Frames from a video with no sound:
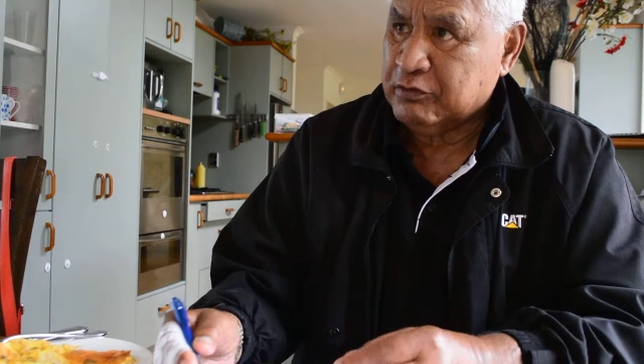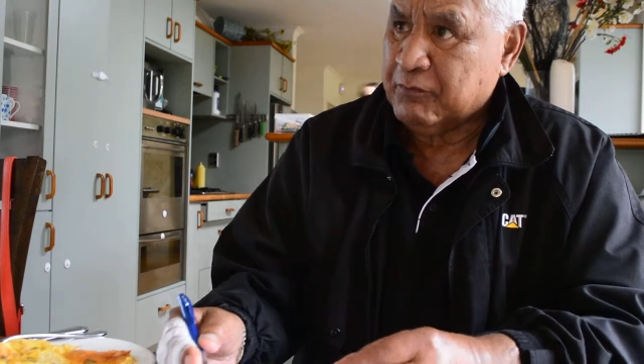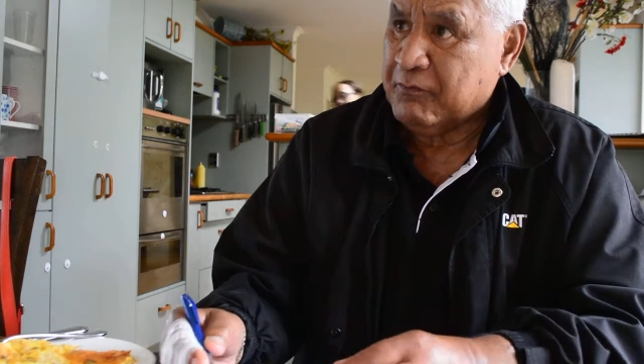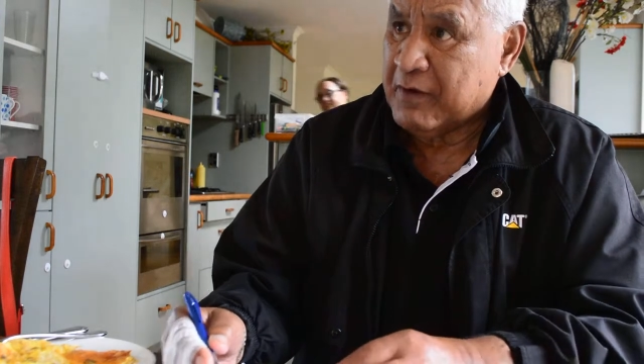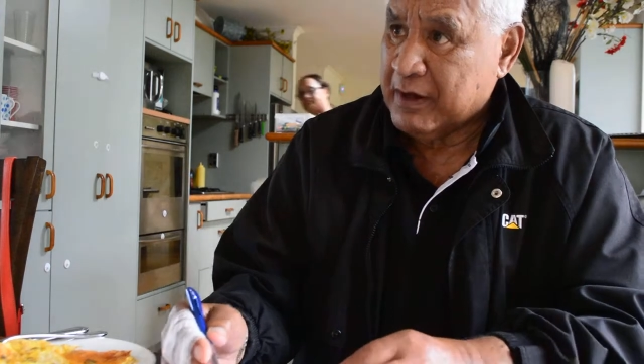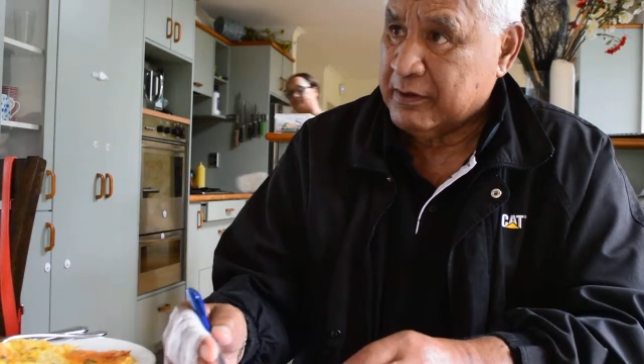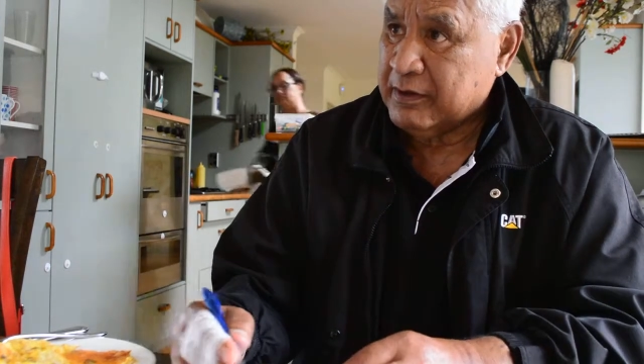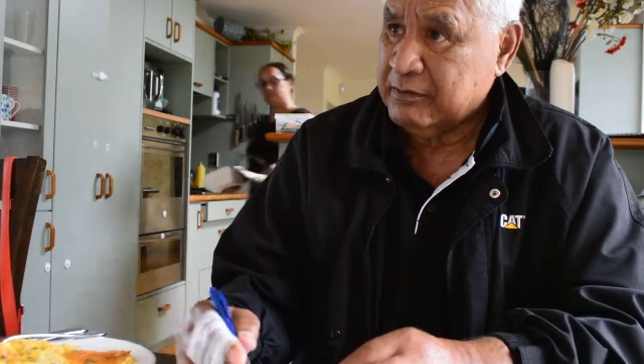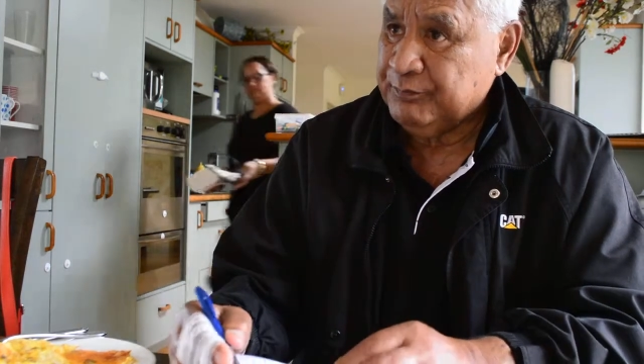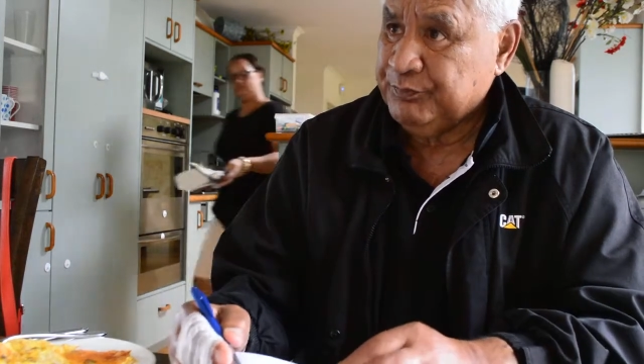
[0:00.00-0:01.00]

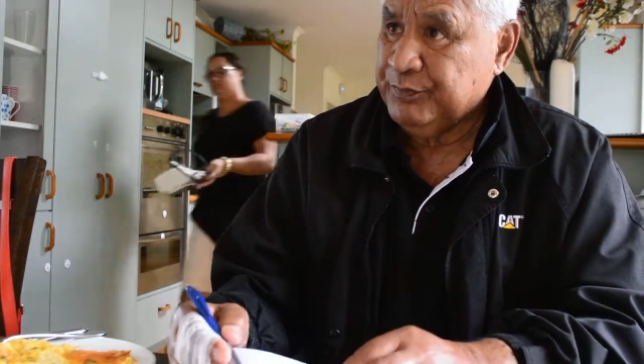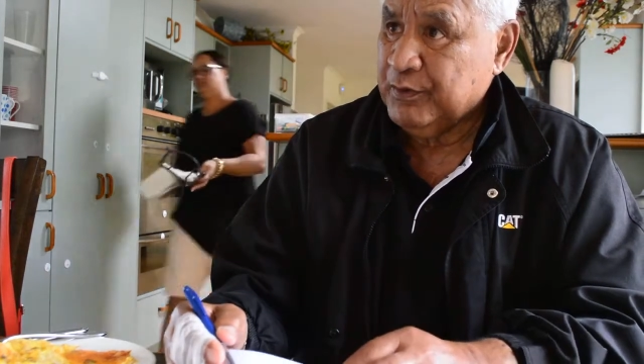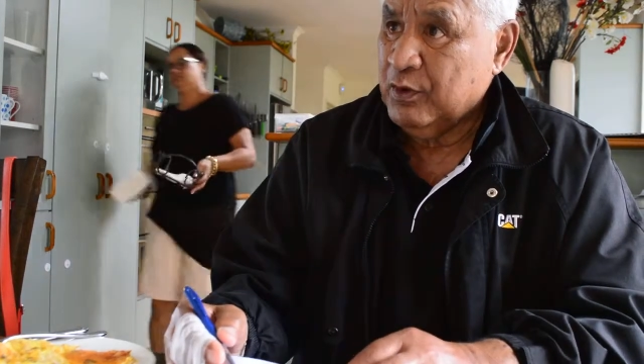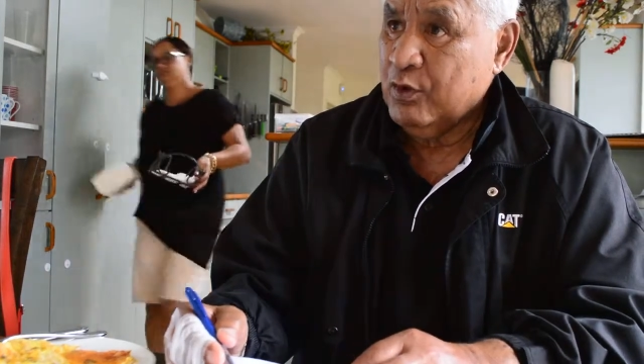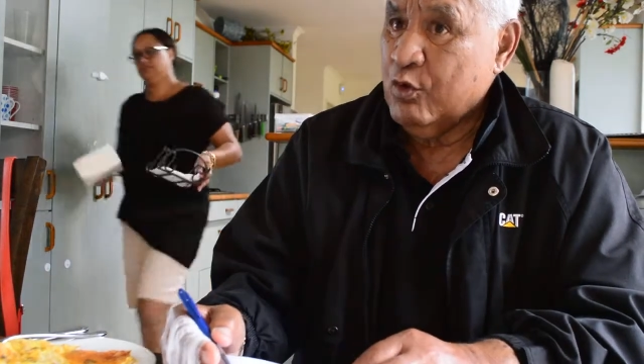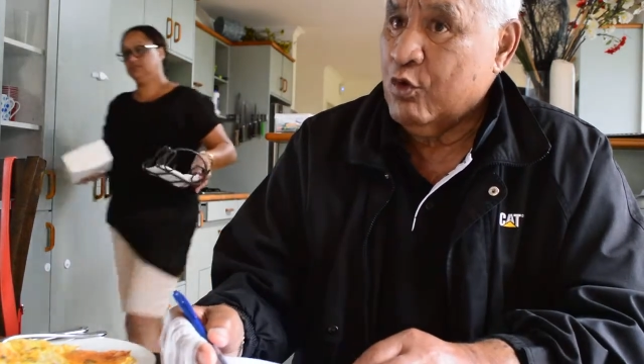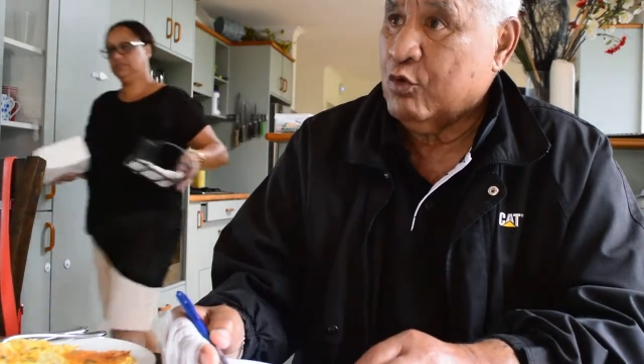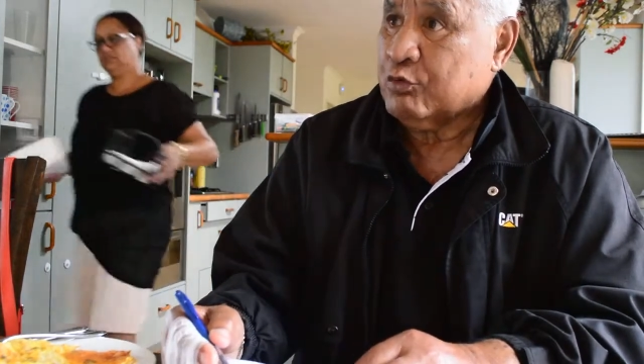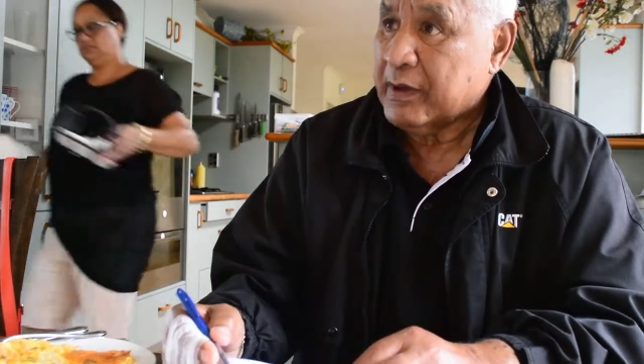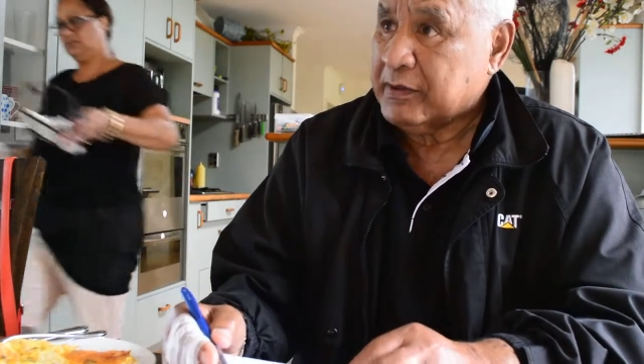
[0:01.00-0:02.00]
father,
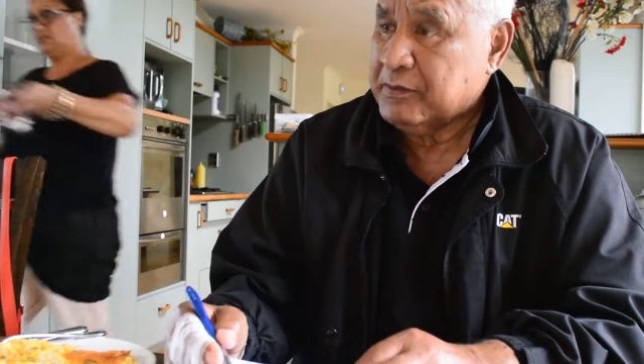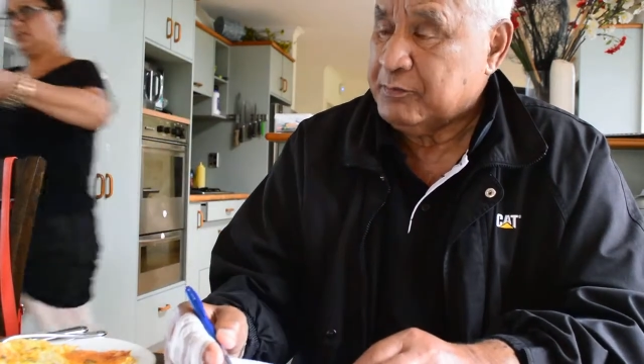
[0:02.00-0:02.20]
or Whānau